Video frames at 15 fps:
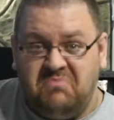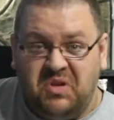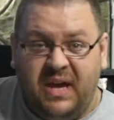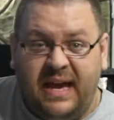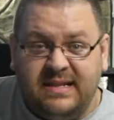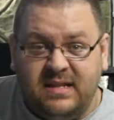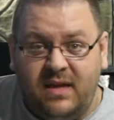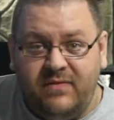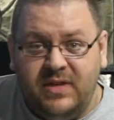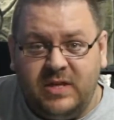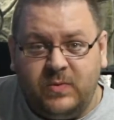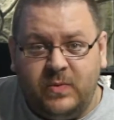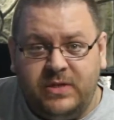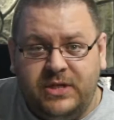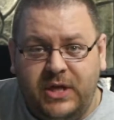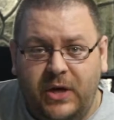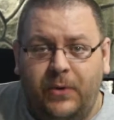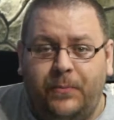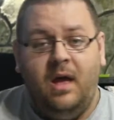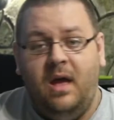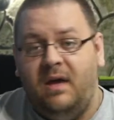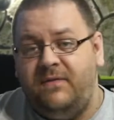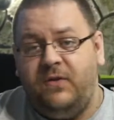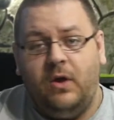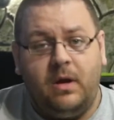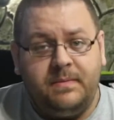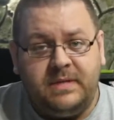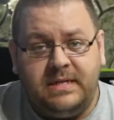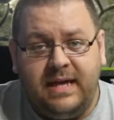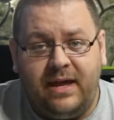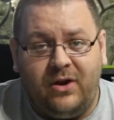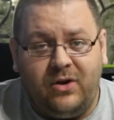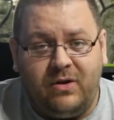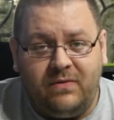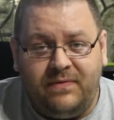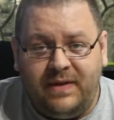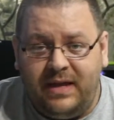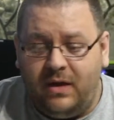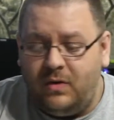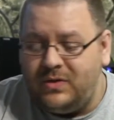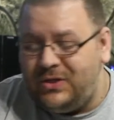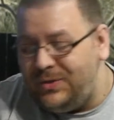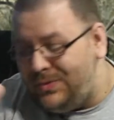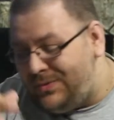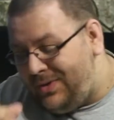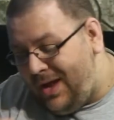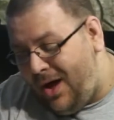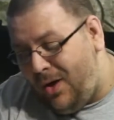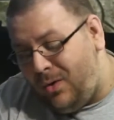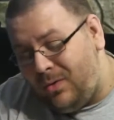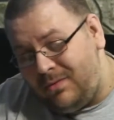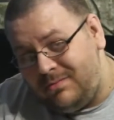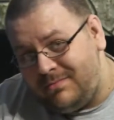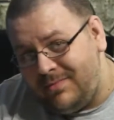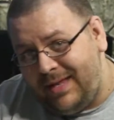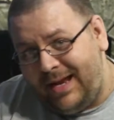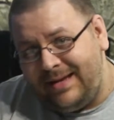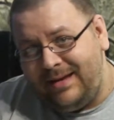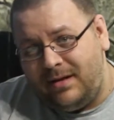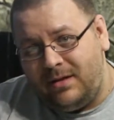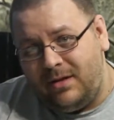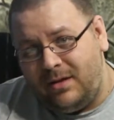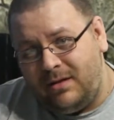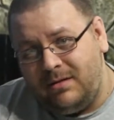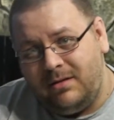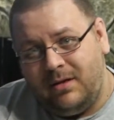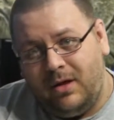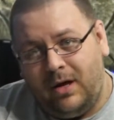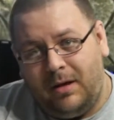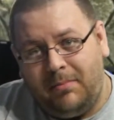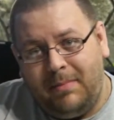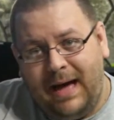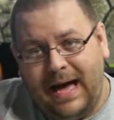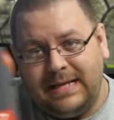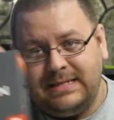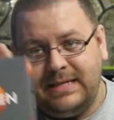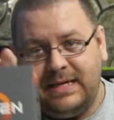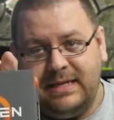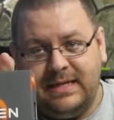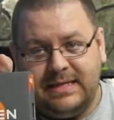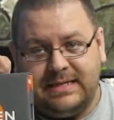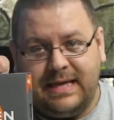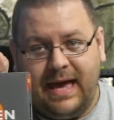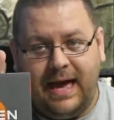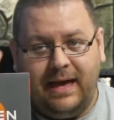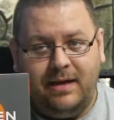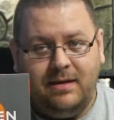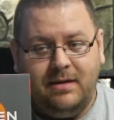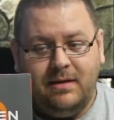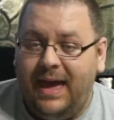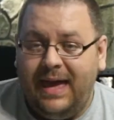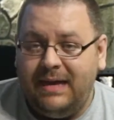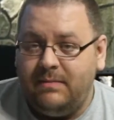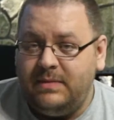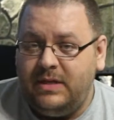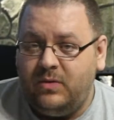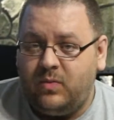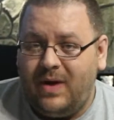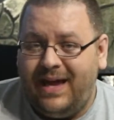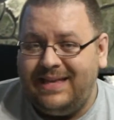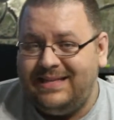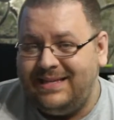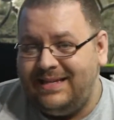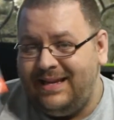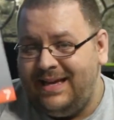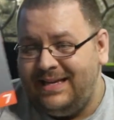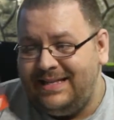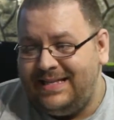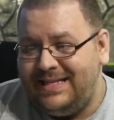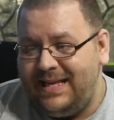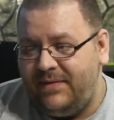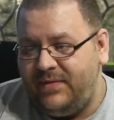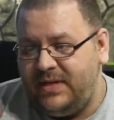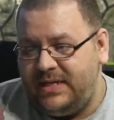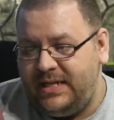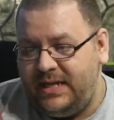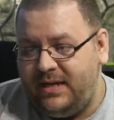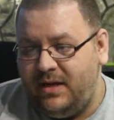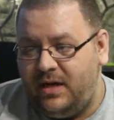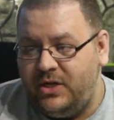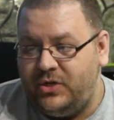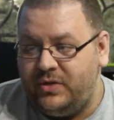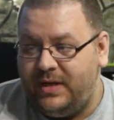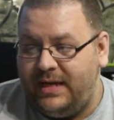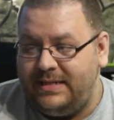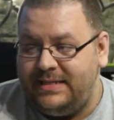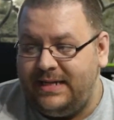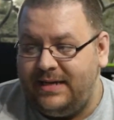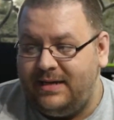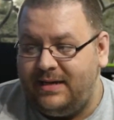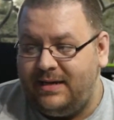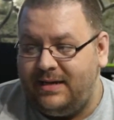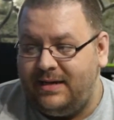you guys love this one too. If you're up to date on our videos, you'll know that I did a little unboxing of this guy. AMD Ryzen 1700, I did